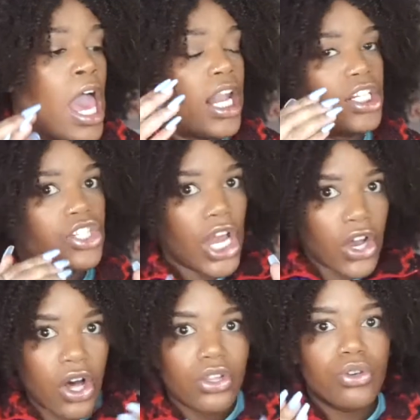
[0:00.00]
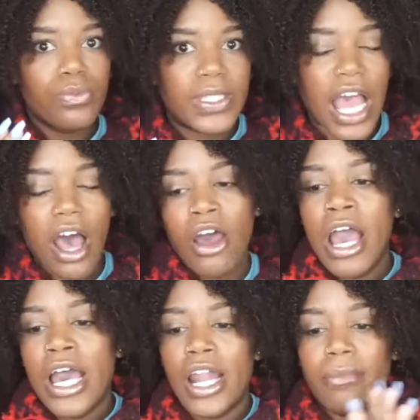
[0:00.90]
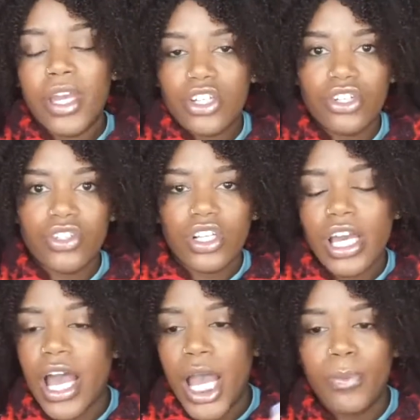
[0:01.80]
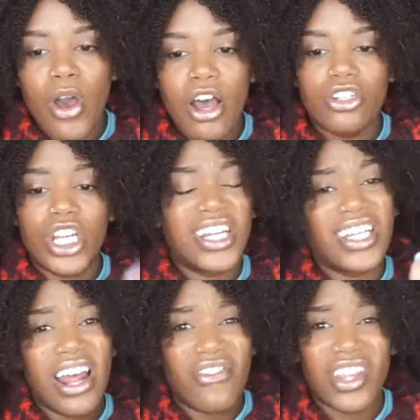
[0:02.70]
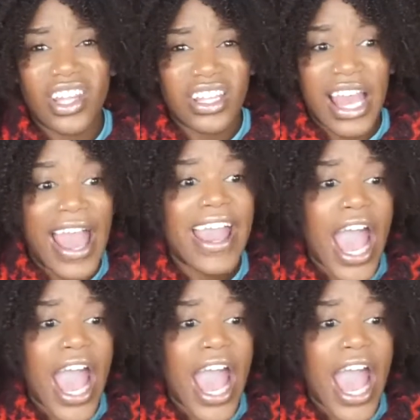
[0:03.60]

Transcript: and I check all the hoops out and I make sure they're like hypoallergenic and everything like that.